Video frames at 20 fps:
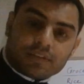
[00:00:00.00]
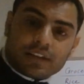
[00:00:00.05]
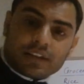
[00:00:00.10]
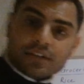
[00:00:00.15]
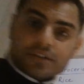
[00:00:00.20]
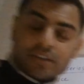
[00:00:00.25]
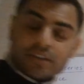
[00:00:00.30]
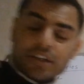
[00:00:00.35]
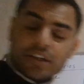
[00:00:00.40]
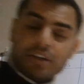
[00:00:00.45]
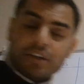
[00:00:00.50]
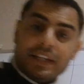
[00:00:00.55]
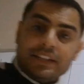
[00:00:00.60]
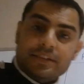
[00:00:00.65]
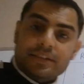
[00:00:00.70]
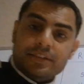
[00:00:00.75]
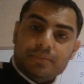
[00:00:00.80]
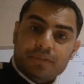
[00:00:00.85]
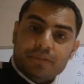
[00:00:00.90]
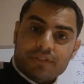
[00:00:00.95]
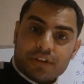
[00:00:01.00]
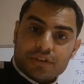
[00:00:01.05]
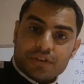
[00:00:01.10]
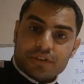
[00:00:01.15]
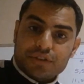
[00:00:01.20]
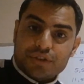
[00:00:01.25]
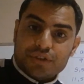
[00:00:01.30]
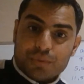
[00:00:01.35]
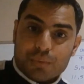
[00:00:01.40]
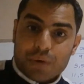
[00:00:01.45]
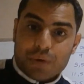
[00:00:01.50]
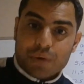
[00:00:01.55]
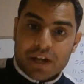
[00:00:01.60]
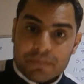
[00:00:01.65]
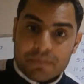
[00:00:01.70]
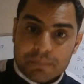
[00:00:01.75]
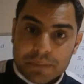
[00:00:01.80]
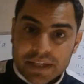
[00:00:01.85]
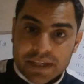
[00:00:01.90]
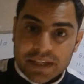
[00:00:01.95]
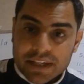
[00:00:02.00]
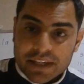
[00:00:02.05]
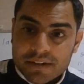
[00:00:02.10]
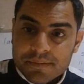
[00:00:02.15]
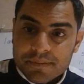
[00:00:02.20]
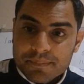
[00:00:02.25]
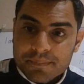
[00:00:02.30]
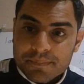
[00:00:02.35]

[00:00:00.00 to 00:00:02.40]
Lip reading: So let's move on to 1b.